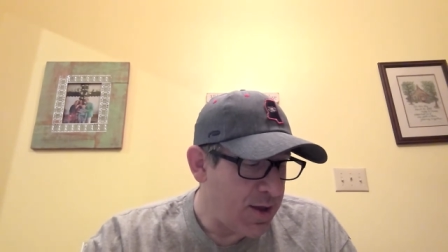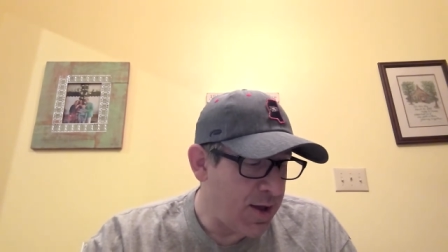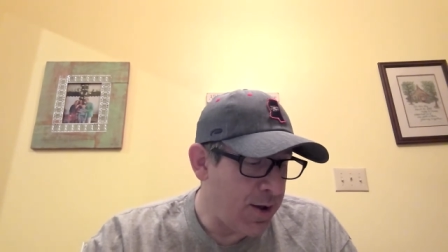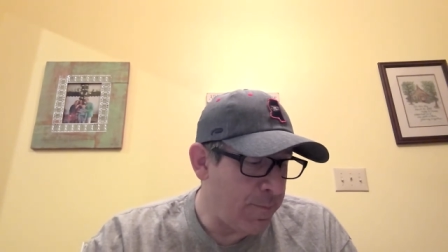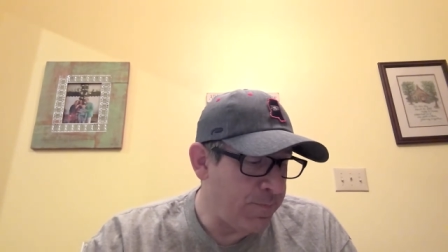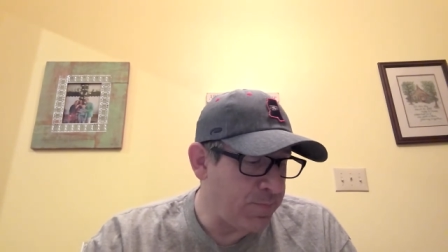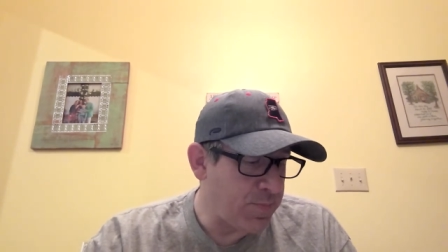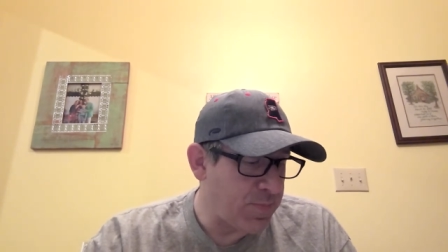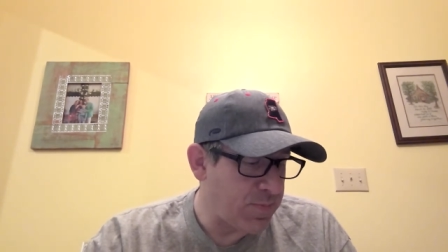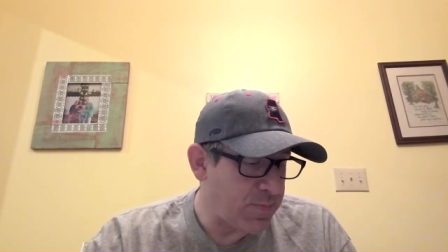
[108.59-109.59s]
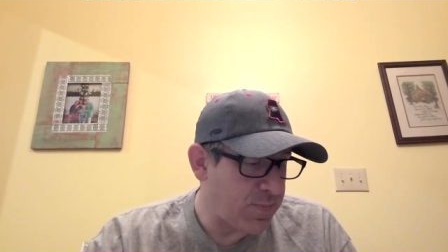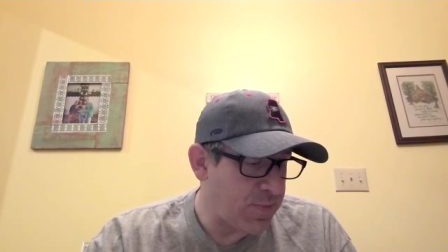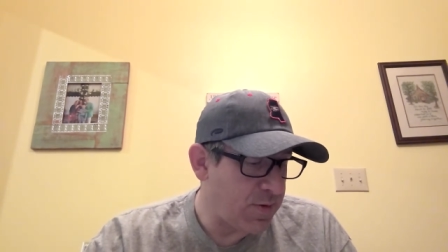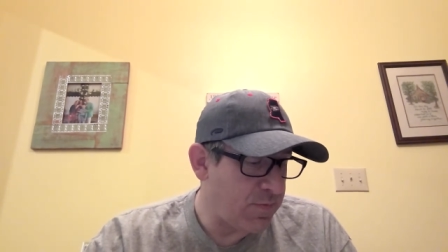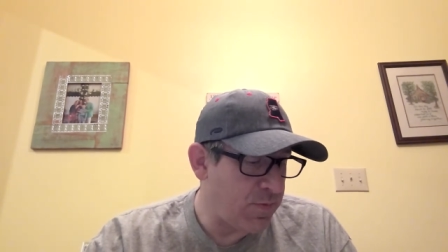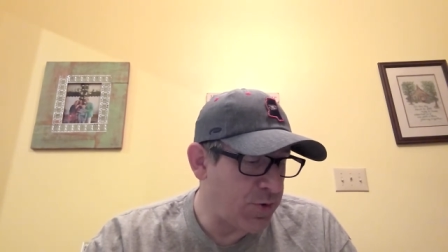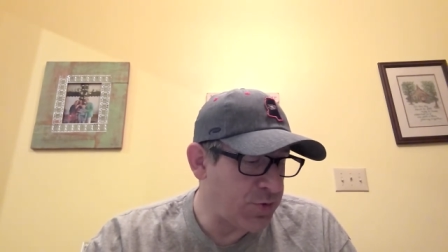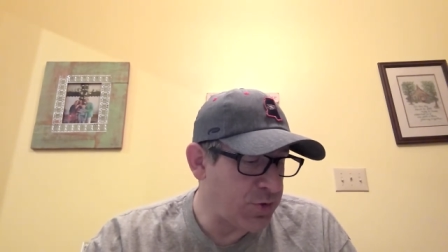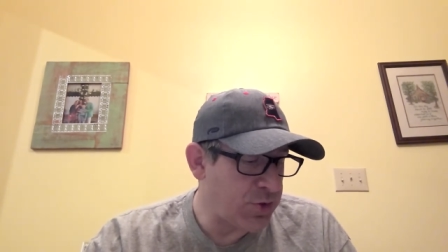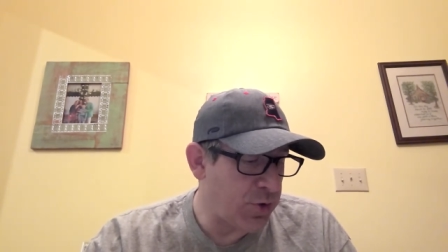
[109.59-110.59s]
Um,
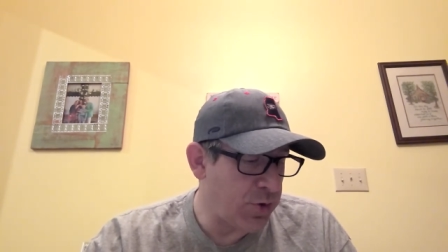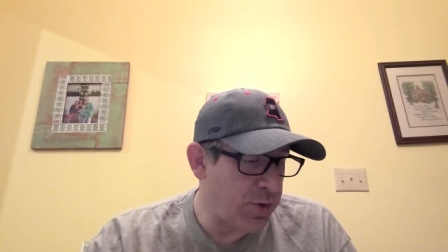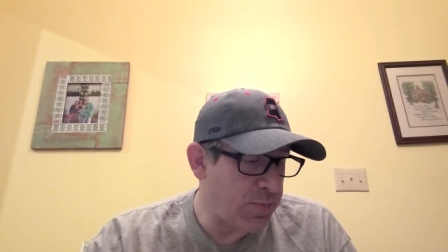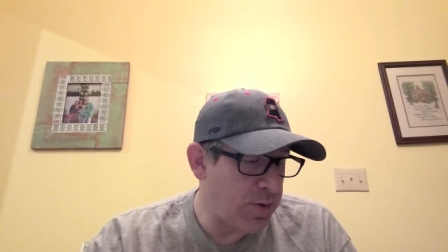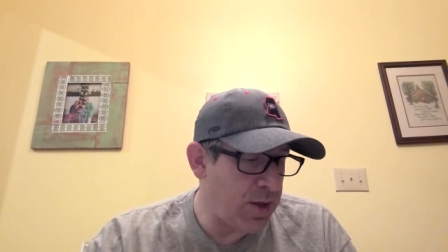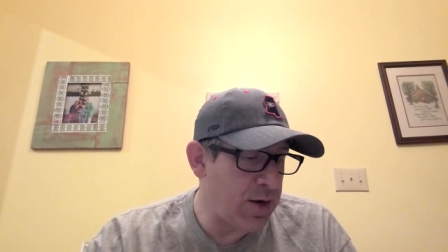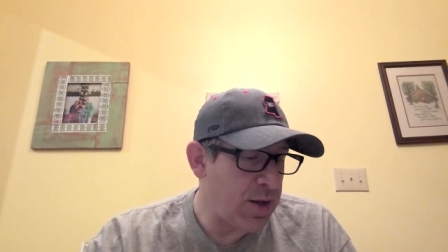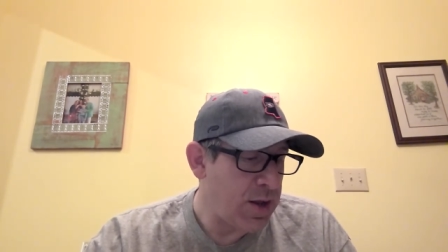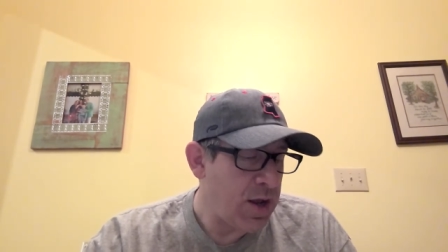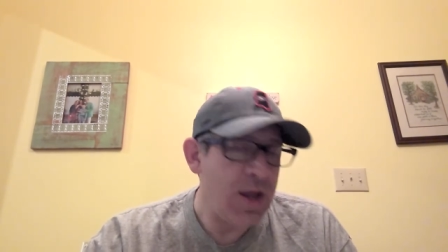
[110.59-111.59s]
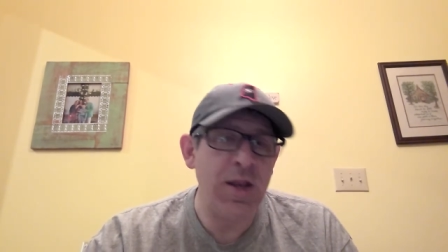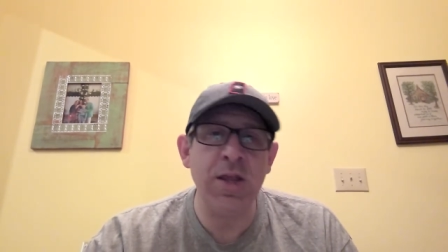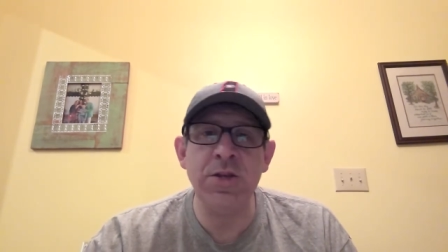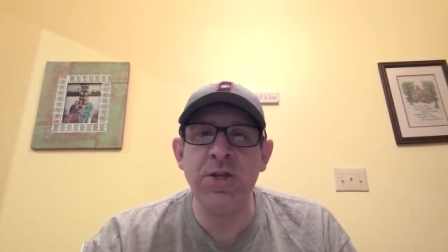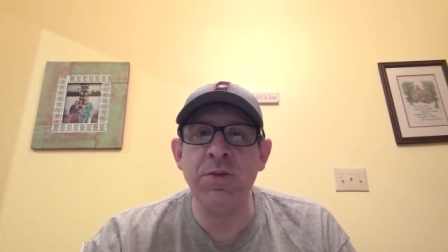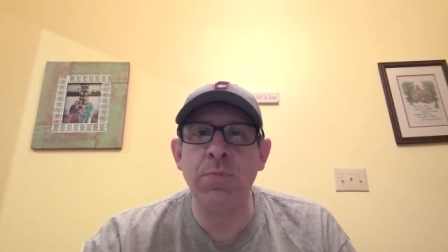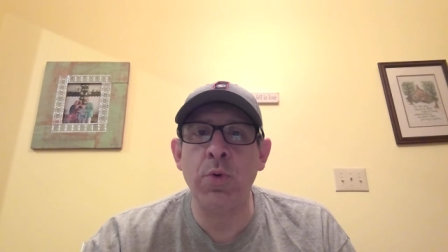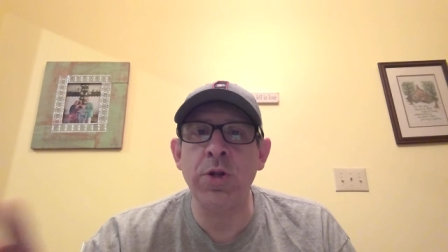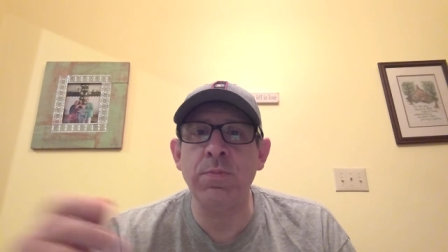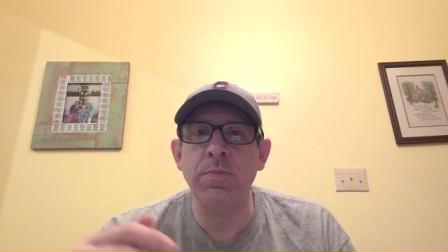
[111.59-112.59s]
verses 30. And, and it, it's
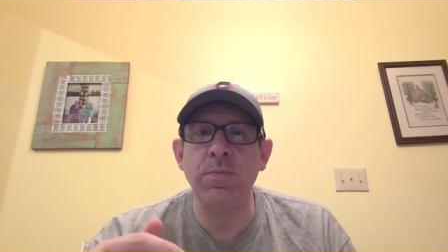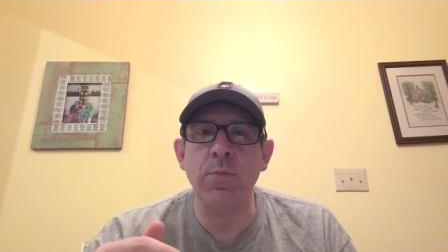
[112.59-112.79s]
important.